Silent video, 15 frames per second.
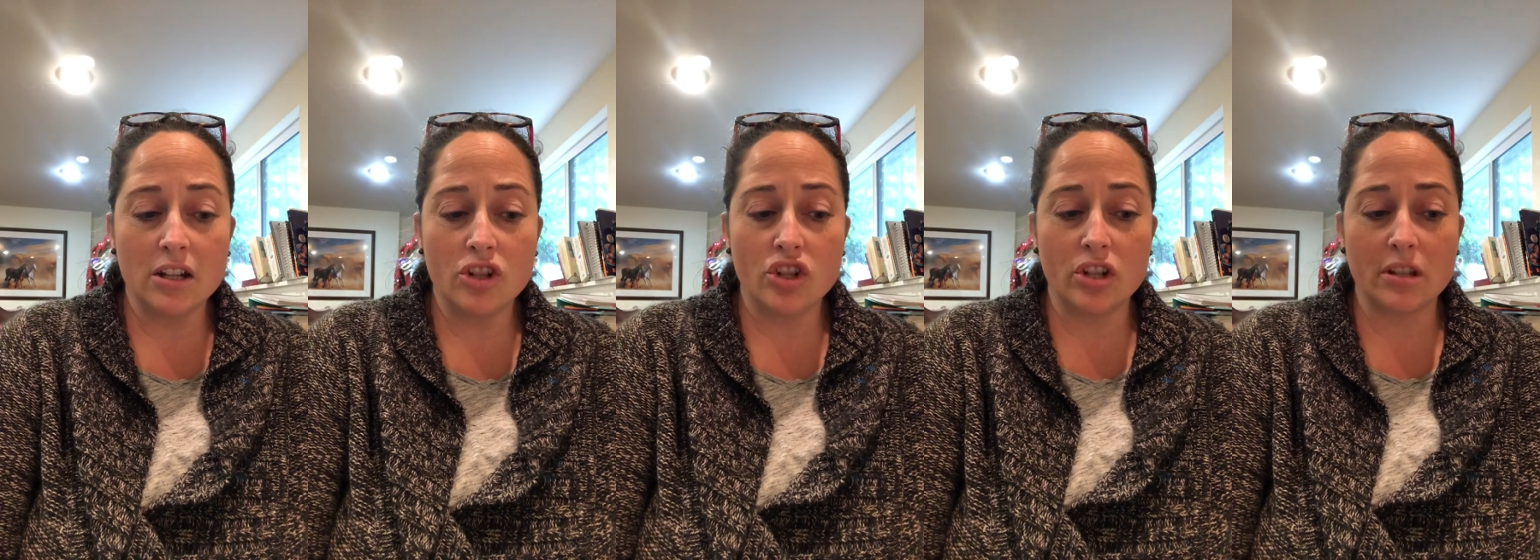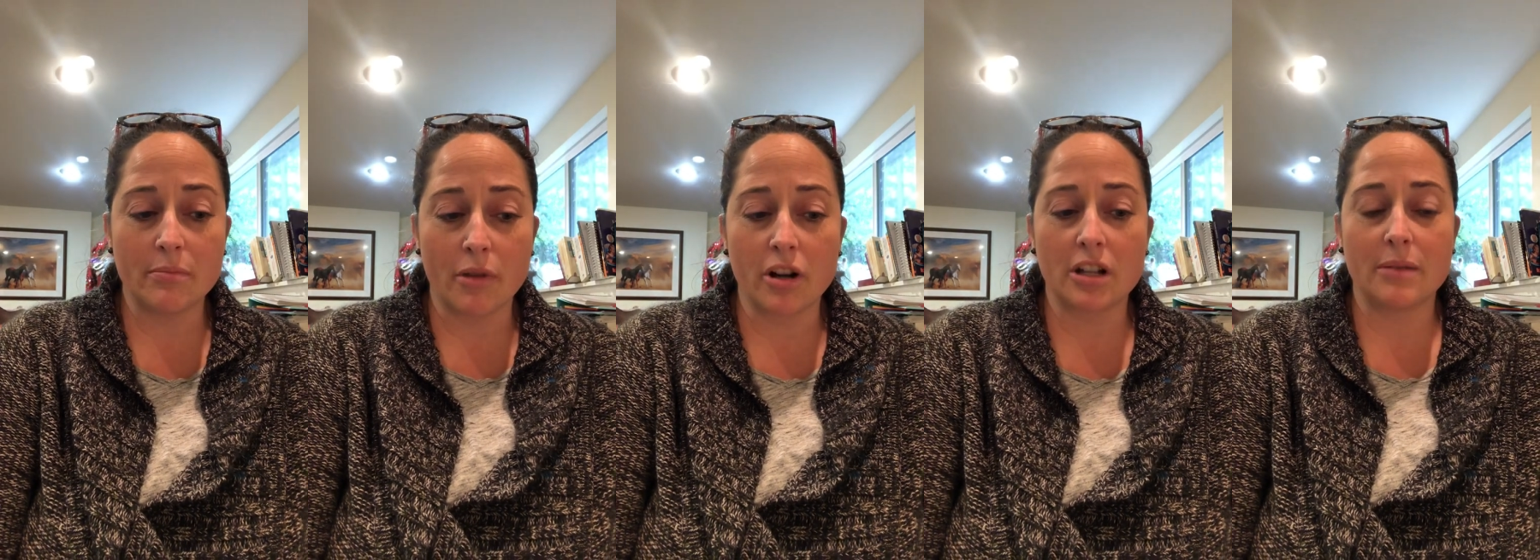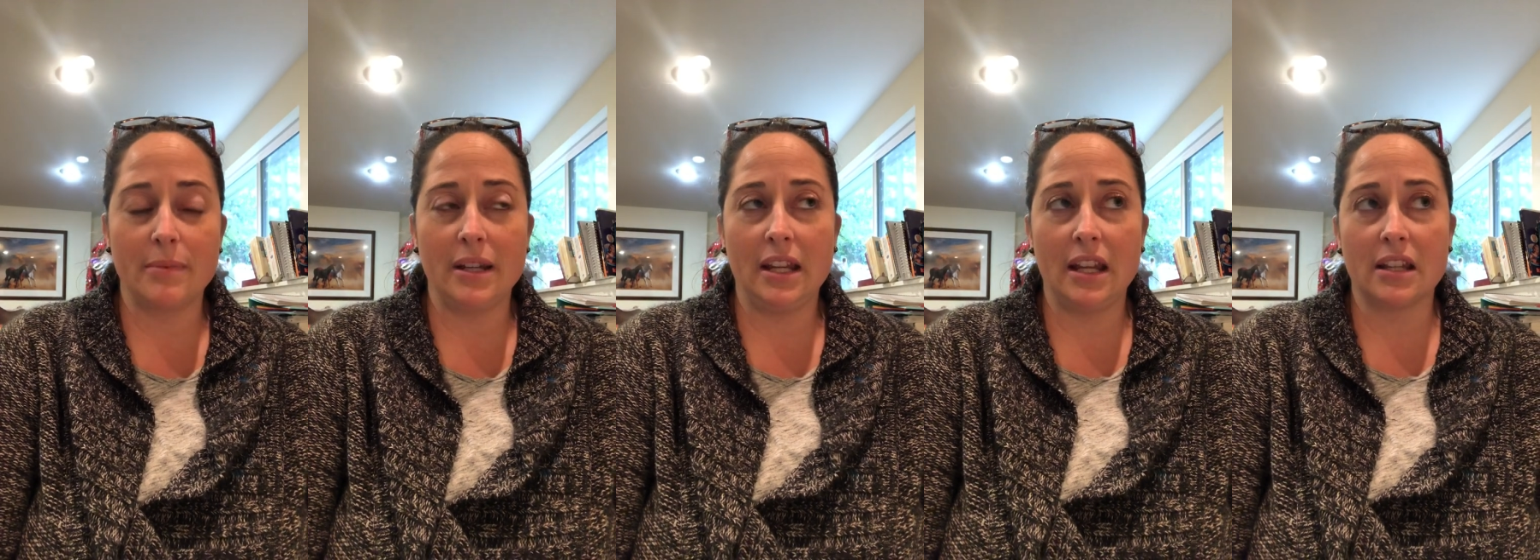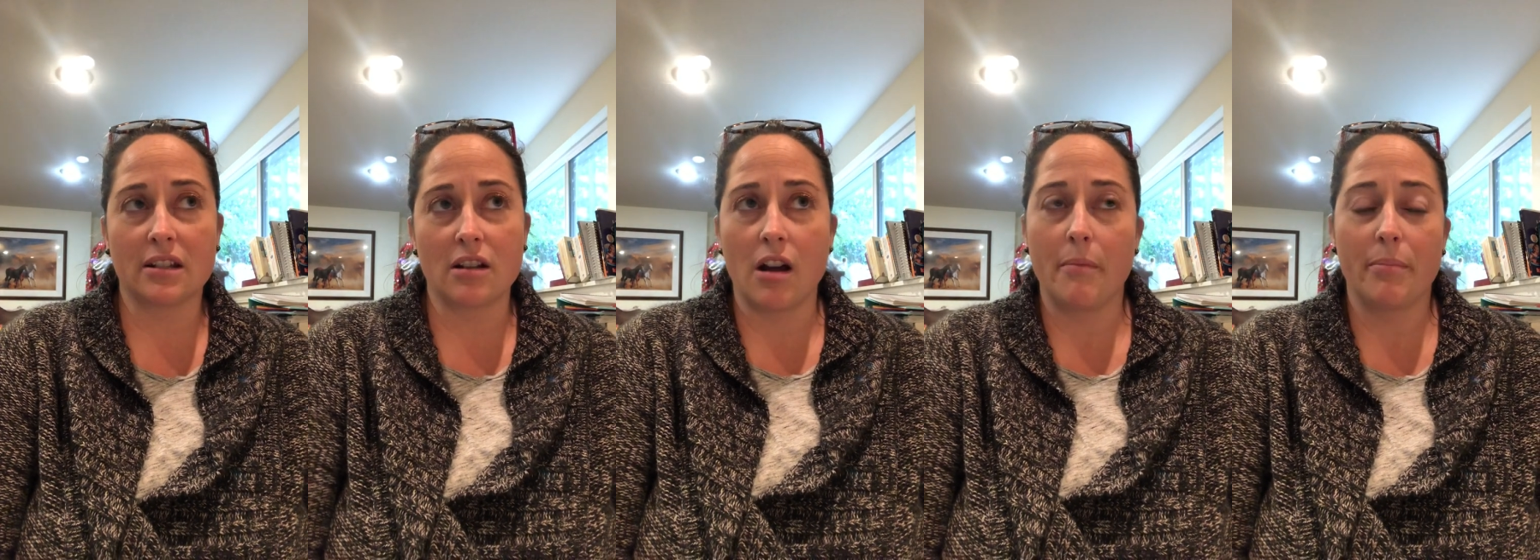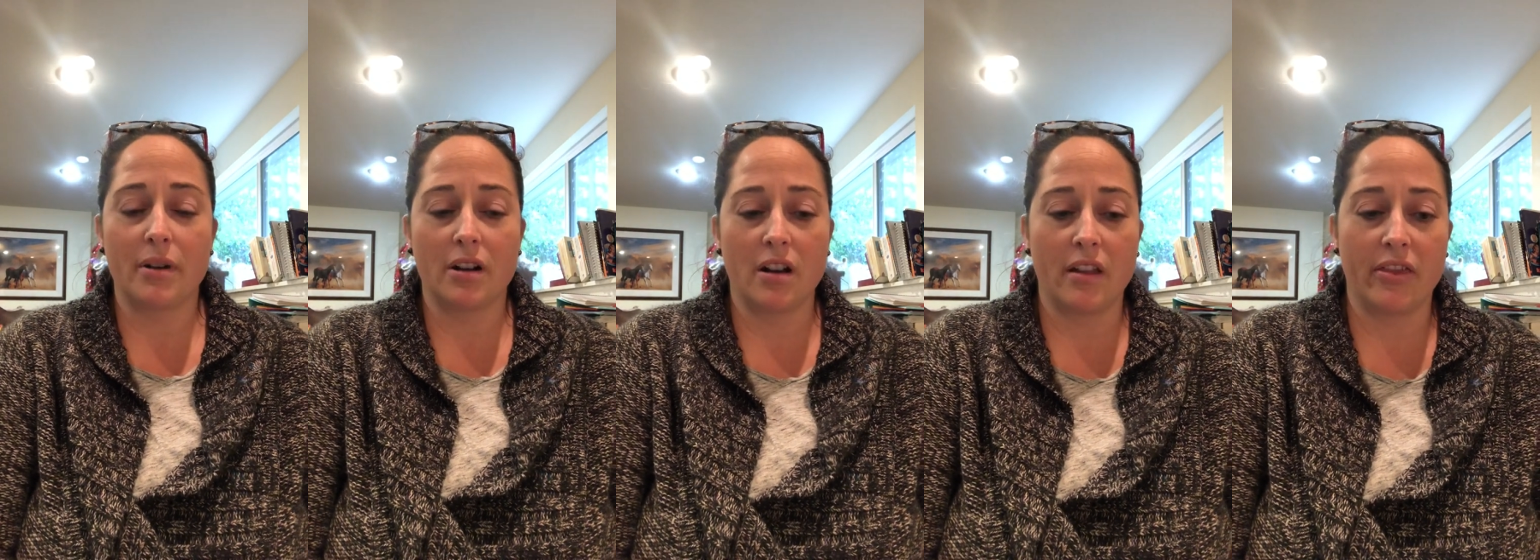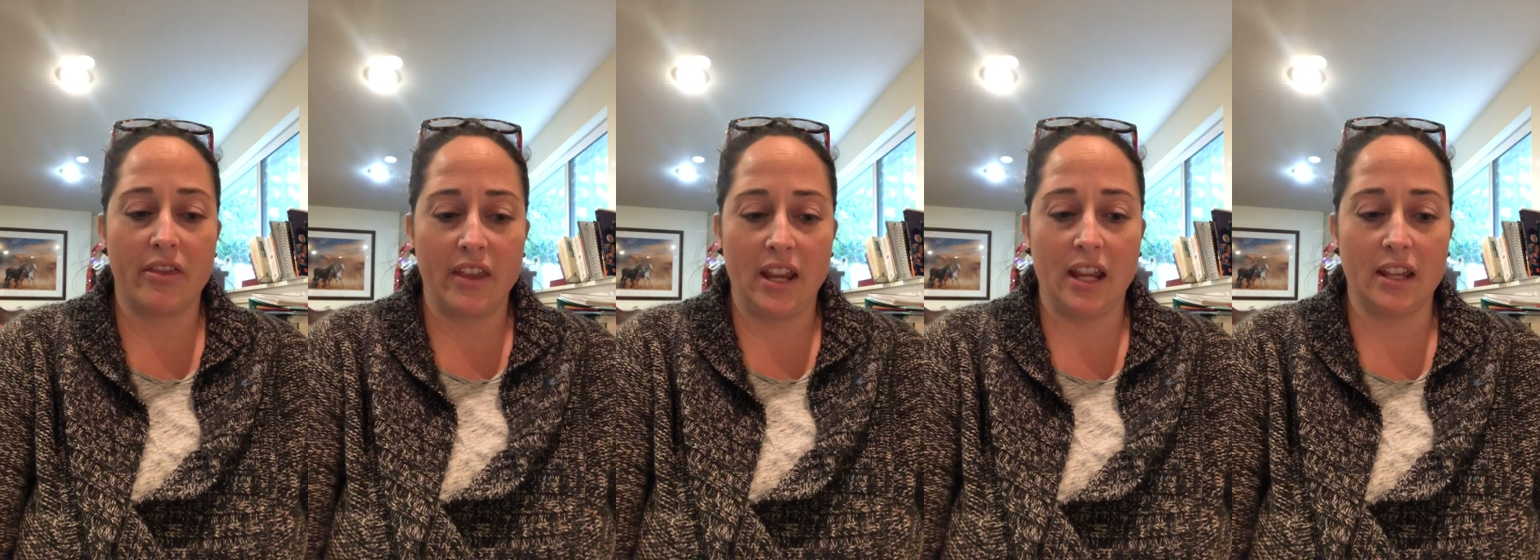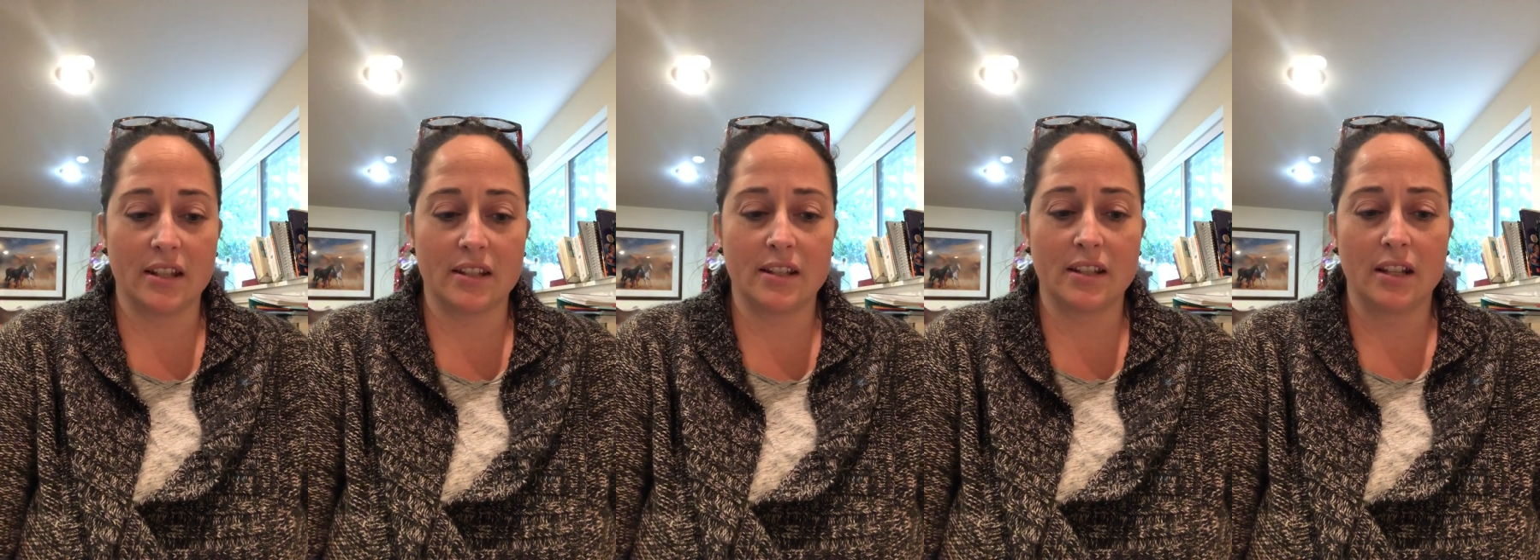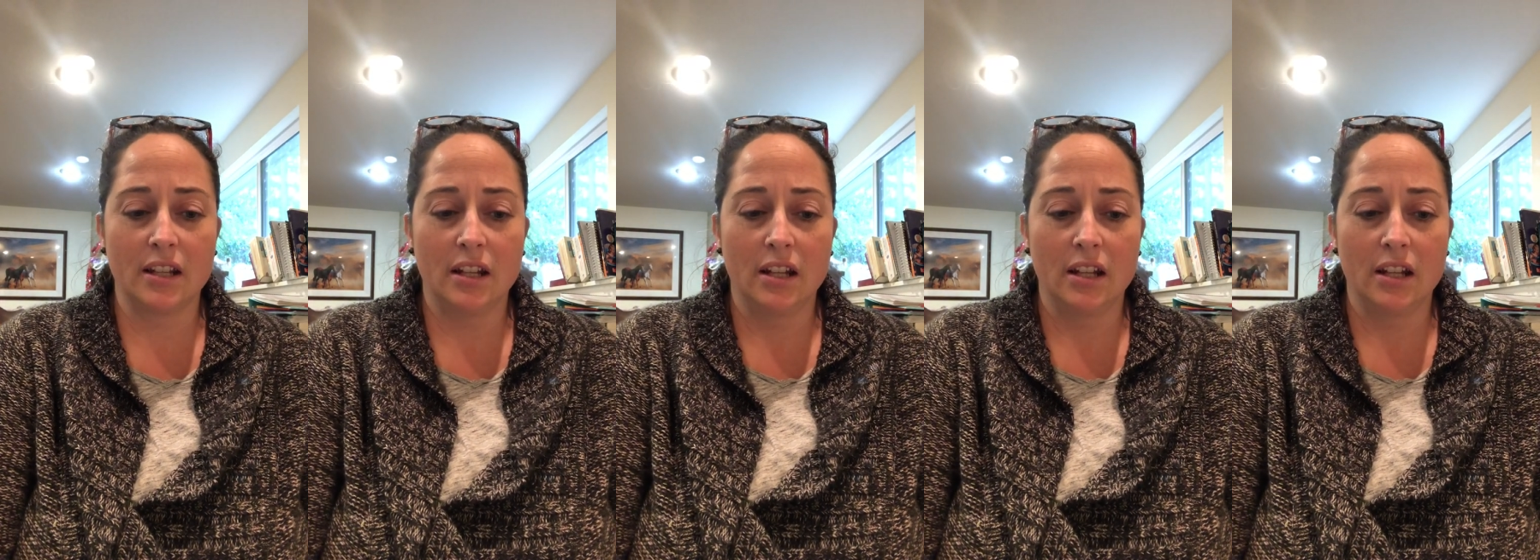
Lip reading: she's marked me as competent on things.